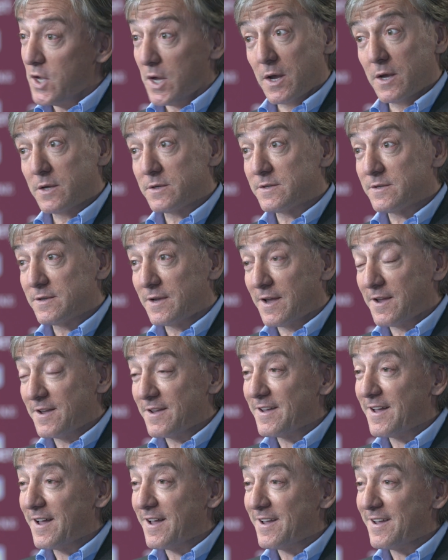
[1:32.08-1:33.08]
Yes,
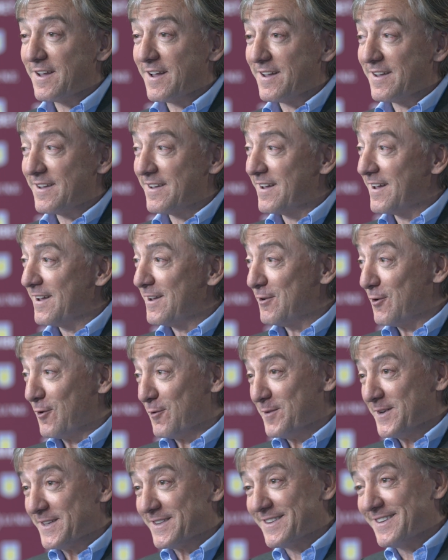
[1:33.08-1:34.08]
I I, I love
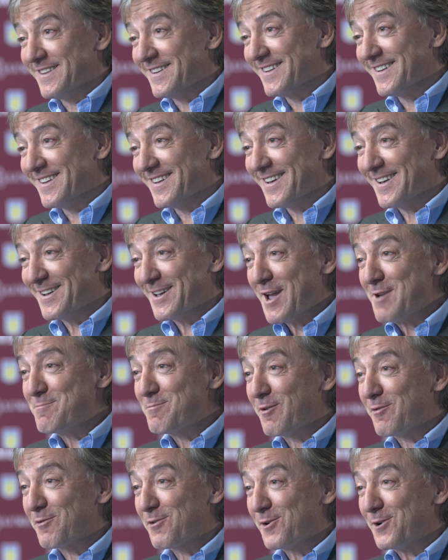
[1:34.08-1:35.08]
it, uh, Game
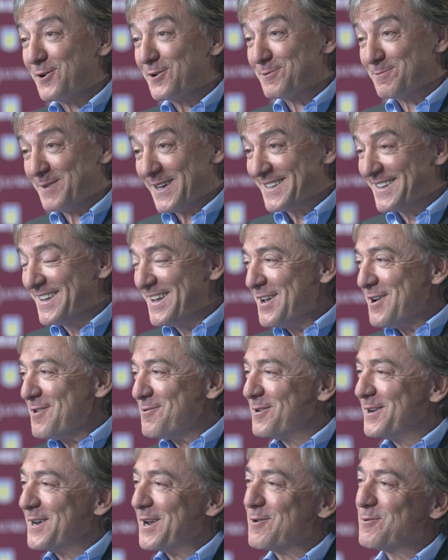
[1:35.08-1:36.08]
of Thrones. But
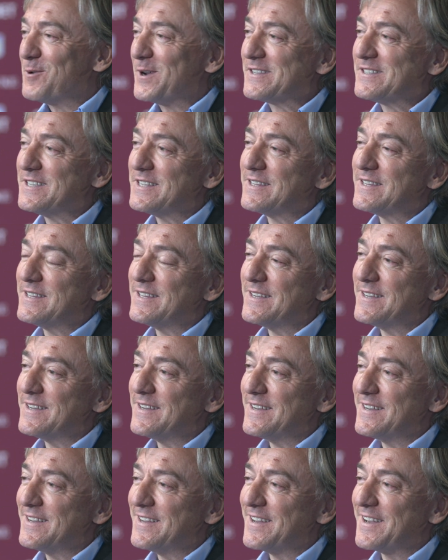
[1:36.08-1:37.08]
when I watched
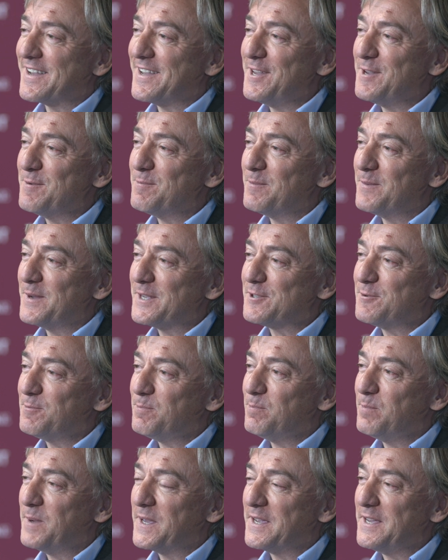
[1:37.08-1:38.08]
uh, him
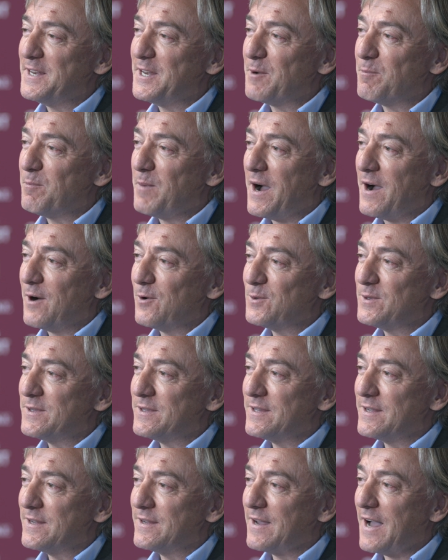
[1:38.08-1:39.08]
speaking about
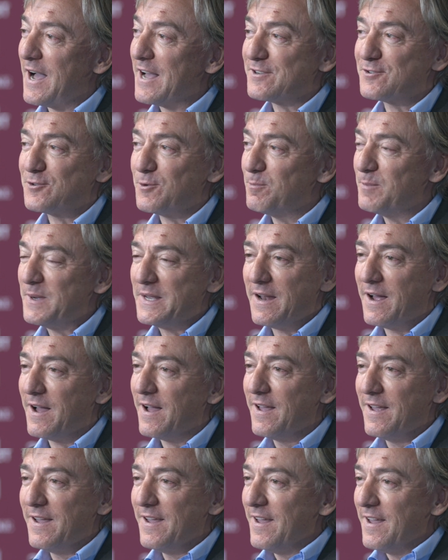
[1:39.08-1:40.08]
uh, Aston Villa,
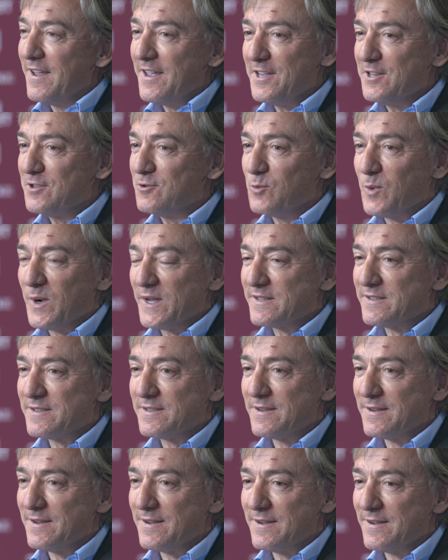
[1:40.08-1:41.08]
it was
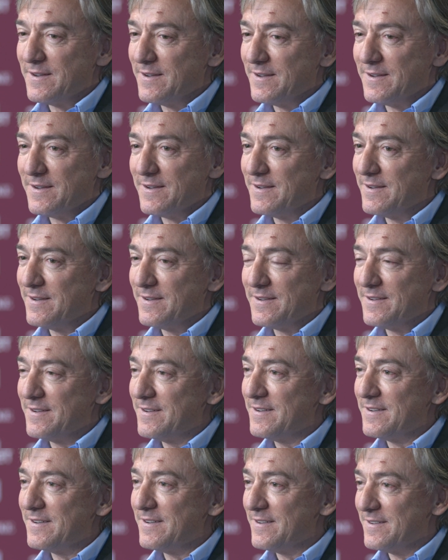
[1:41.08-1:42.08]

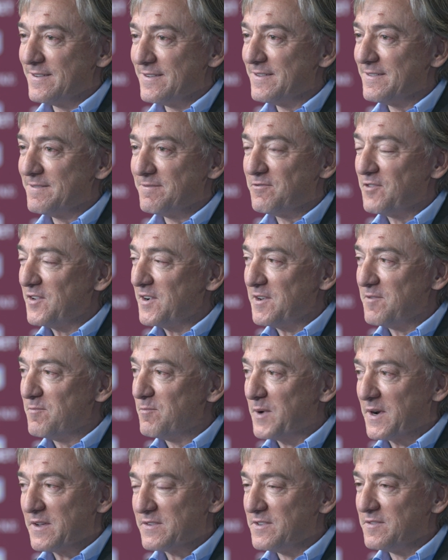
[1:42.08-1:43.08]
uh, very
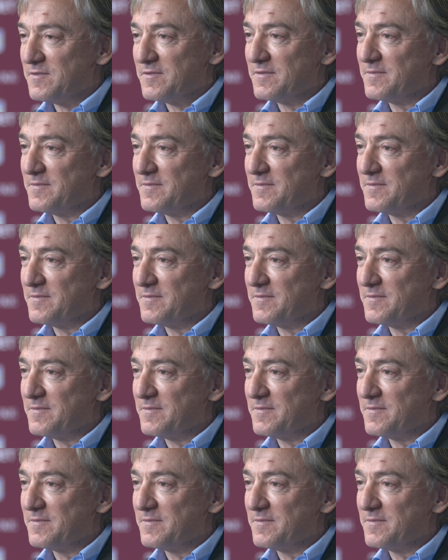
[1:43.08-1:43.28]
impressive.